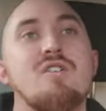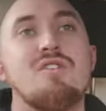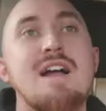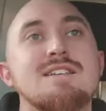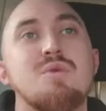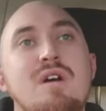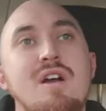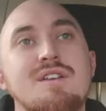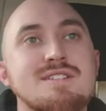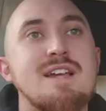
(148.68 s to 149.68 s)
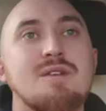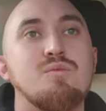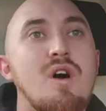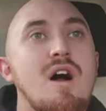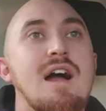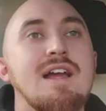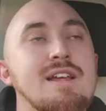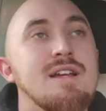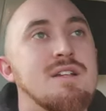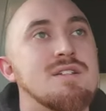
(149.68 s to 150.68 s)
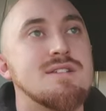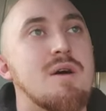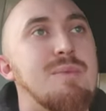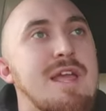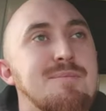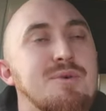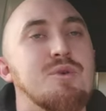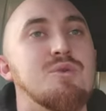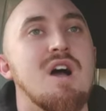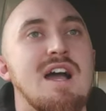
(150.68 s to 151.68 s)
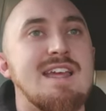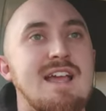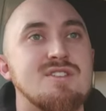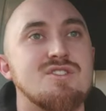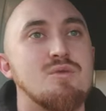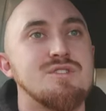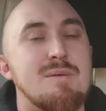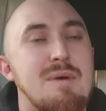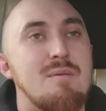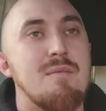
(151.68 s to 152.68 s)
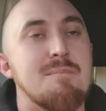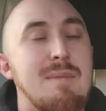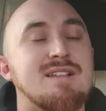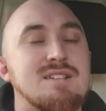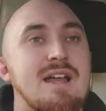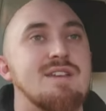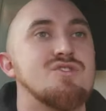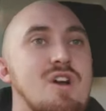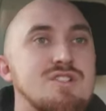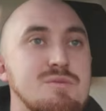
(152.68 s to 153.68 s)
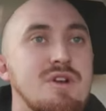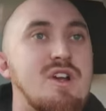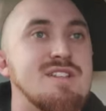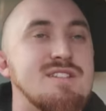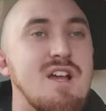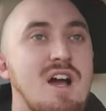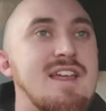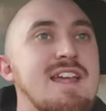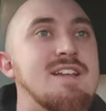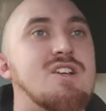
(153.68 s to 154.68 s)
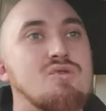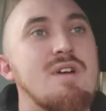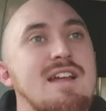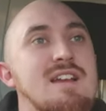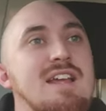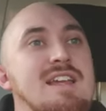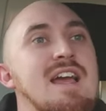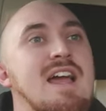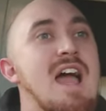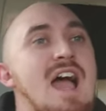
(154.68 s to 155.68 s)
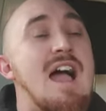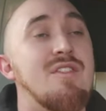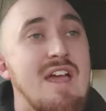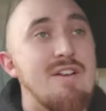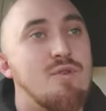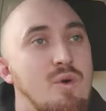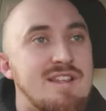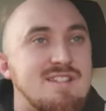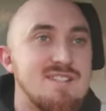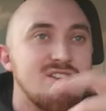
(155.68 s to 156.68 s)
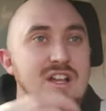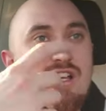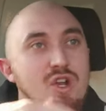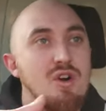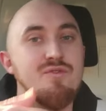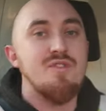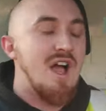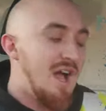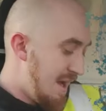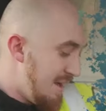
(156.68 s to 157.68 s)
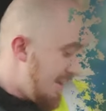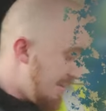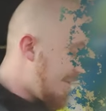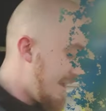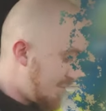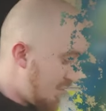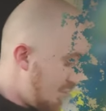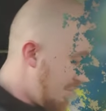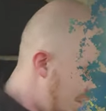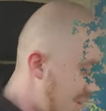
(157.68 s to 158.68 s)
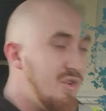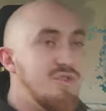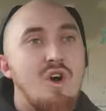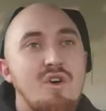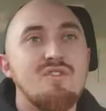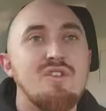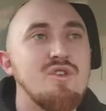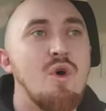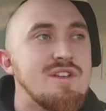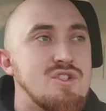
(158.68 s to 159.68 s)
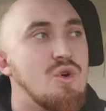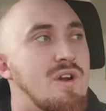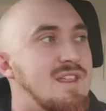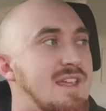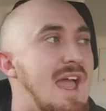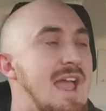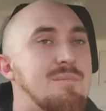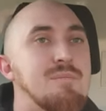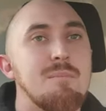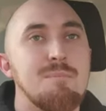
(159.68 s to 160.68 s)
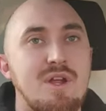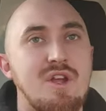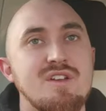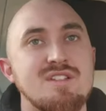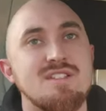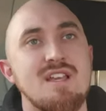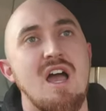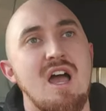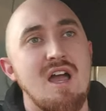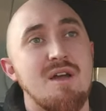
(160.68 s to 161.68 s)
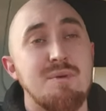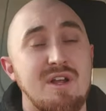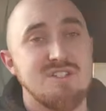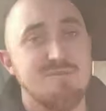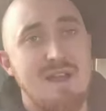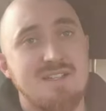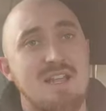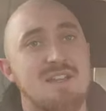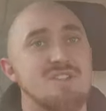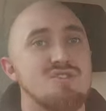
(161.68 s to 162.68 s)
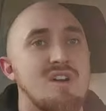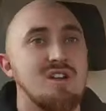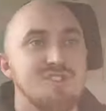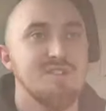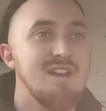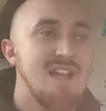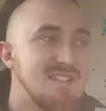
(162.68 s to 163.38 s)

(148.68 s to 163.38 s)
That's where I understand why some people gets salty about mass land destruction because it's done incorrectly, and therefore it's a cycle of uh, people not not enjoying the game because uh, because of mass land destruction.